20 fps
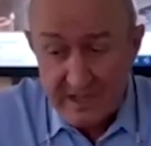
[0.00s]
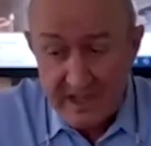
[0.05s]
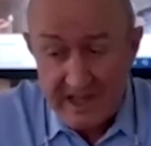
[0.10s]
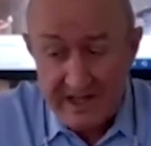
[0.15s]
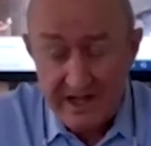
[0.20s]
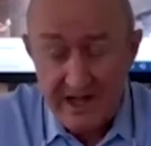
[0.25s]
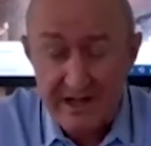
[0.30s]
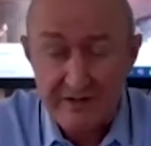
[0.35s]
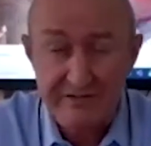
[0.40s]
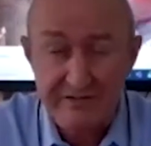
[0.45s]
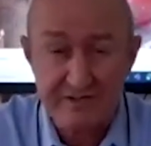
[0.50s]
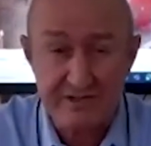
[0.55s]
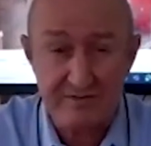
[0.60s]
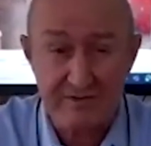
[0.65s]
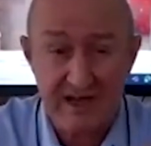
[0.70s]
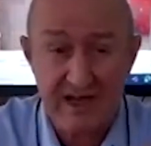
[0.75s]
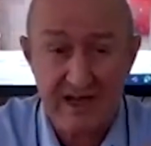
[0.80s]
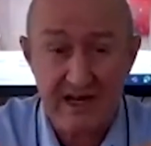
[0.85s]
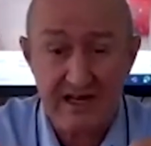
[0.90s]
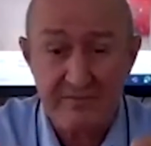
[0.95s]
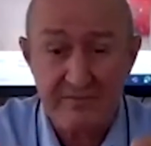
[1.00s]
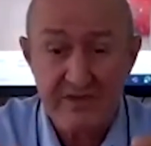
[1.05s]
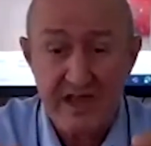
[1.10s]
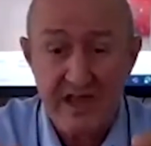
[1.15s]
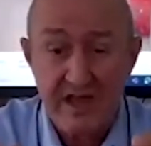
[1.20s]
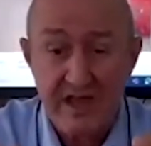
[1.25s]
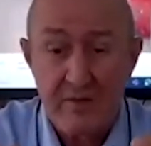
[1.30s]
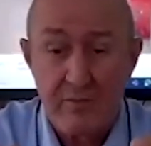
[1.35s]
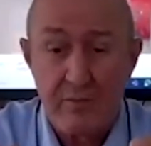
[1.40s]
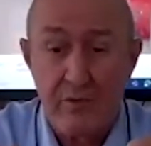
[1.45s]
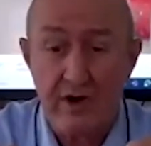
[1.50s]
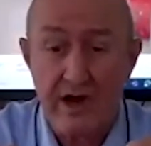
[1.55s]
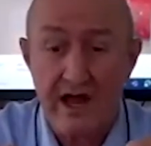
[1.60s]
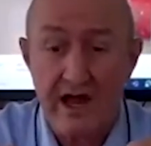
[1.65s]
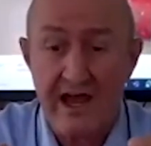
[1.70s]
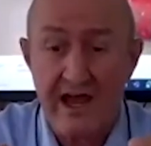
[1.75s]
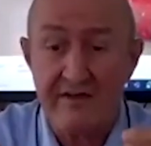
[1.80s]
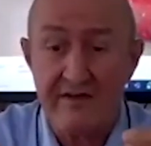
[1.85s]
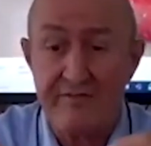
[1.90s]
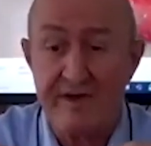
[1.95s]
And after a while,
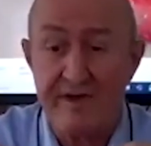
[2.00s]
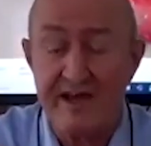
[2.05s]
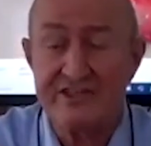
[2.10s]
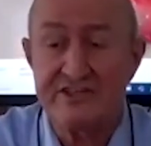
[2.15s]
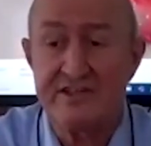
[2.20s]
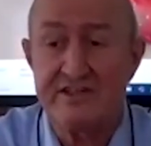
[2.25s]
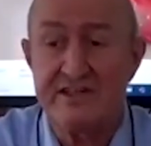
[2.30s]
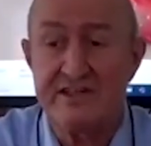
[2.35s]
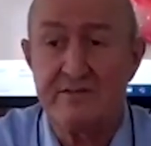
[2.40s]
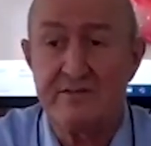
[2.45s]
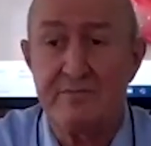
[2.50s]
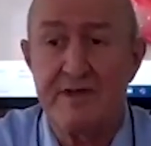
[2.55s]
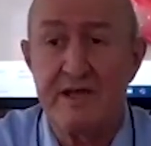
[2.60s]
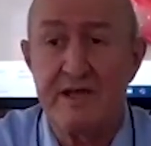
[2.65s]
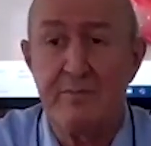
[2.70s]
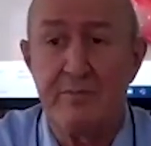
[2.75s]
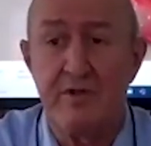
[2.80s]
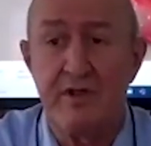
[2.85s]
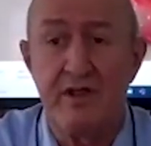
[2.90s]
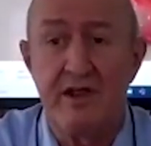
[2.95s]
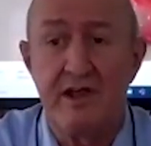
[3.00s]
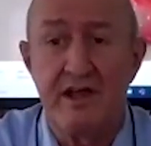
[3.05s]
I have mentioned that people,